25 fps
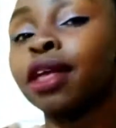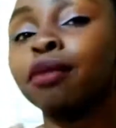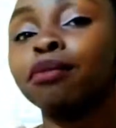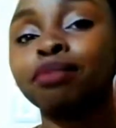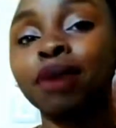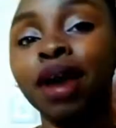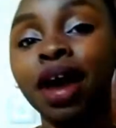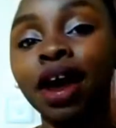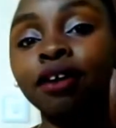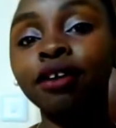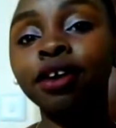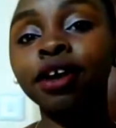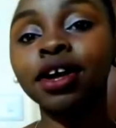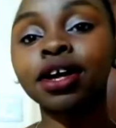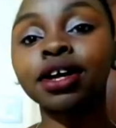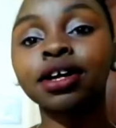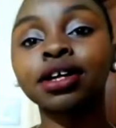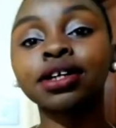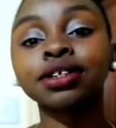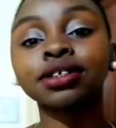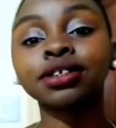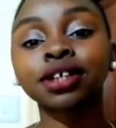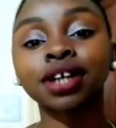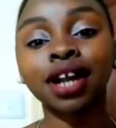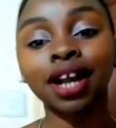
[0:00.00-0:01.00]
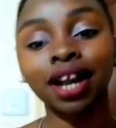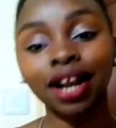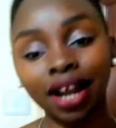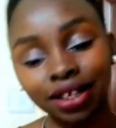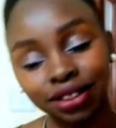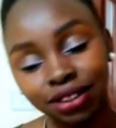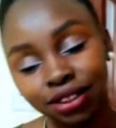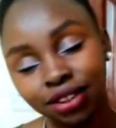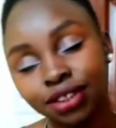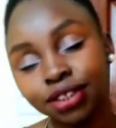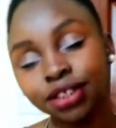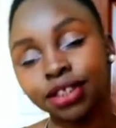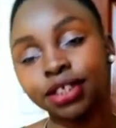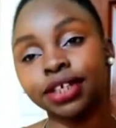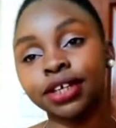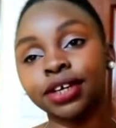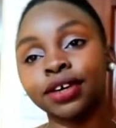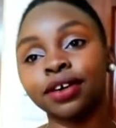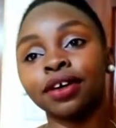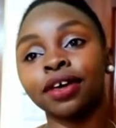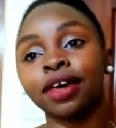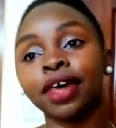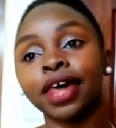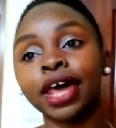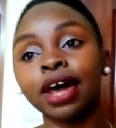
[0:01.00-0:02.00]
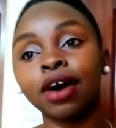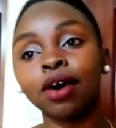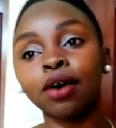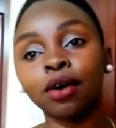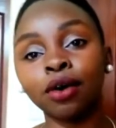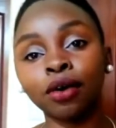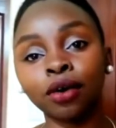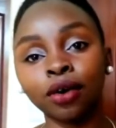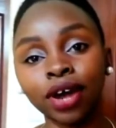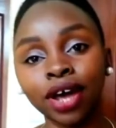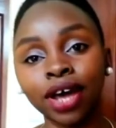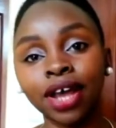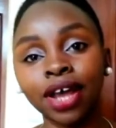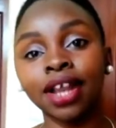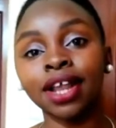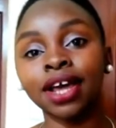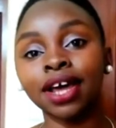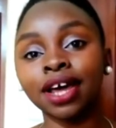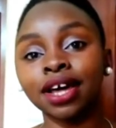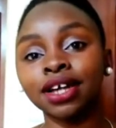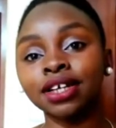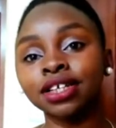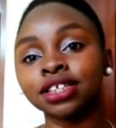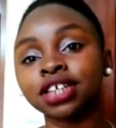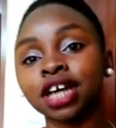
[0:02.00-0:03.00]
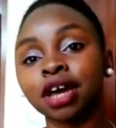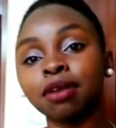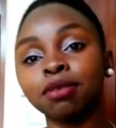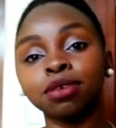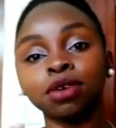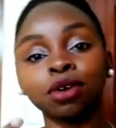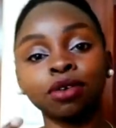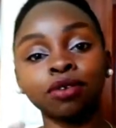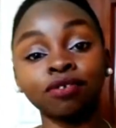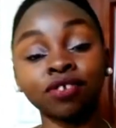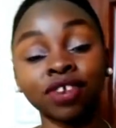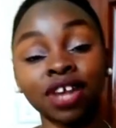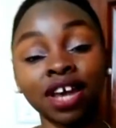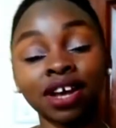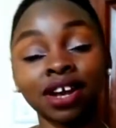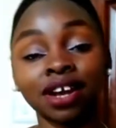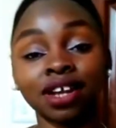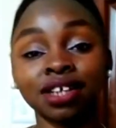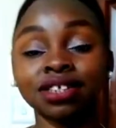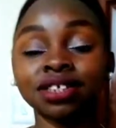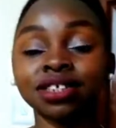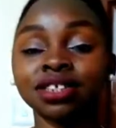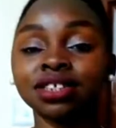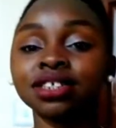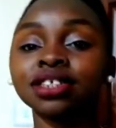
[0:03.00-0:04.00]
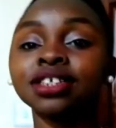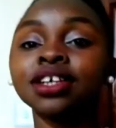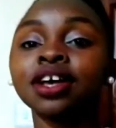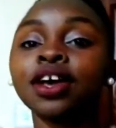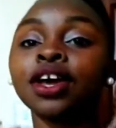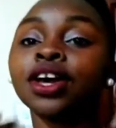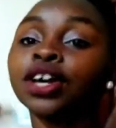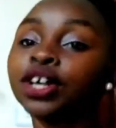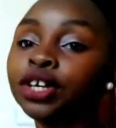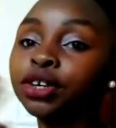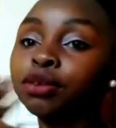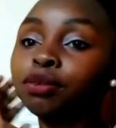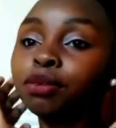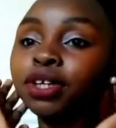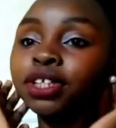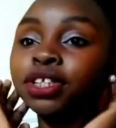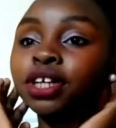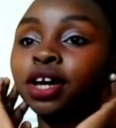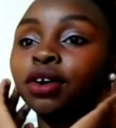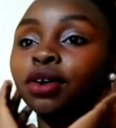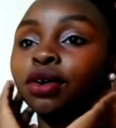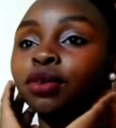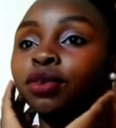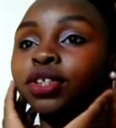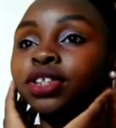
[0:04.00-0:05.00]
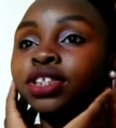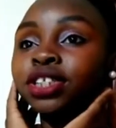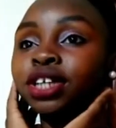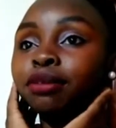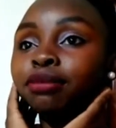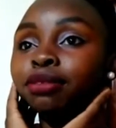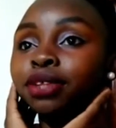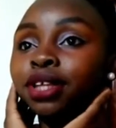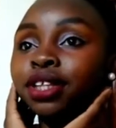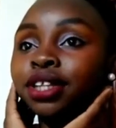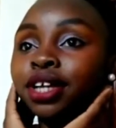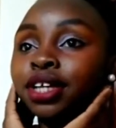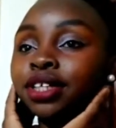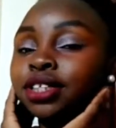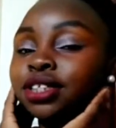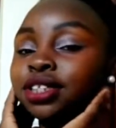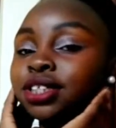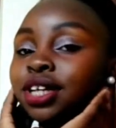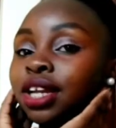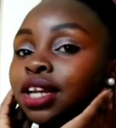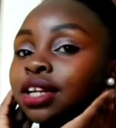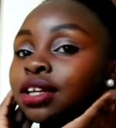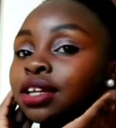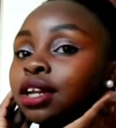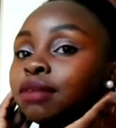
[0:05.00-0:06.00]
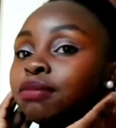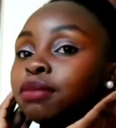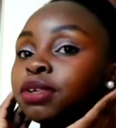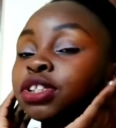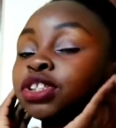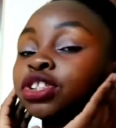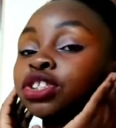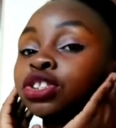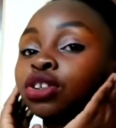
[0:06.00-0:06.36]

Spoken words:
pairing classy or elegant type of necklaces, you better go with something that is a little bit